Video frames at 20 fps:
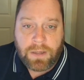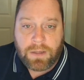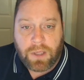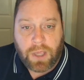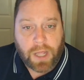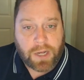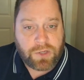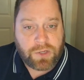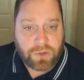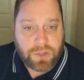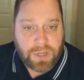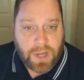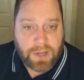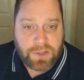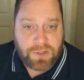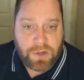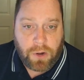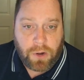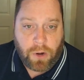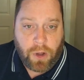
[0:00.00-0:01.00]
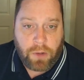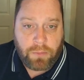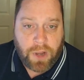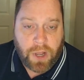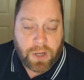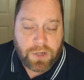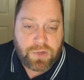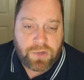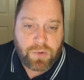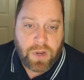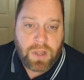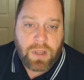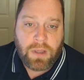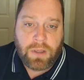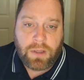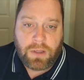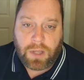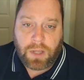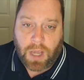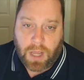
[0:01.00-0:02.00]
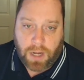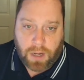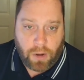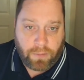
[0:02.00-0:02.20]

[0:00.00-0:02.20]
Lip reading: You got to show ties to your home country. You got to